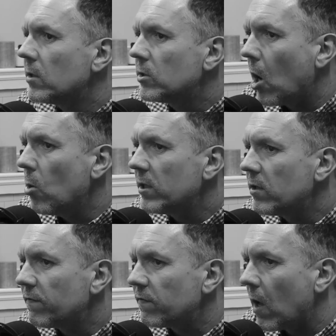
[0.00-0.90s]
Go with
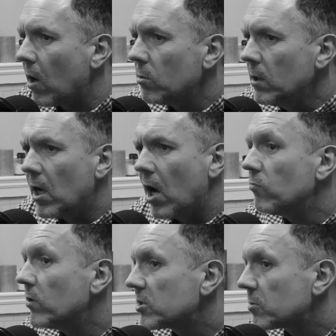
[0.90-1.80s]
the flow
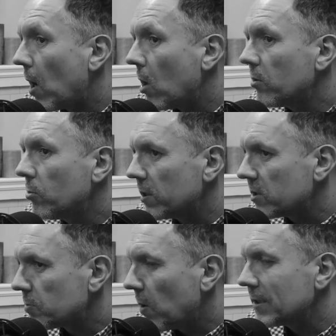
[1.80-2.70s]
and respond
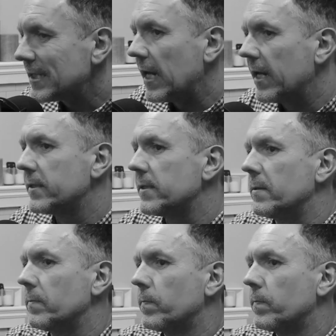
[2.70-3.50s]
with spontaneity.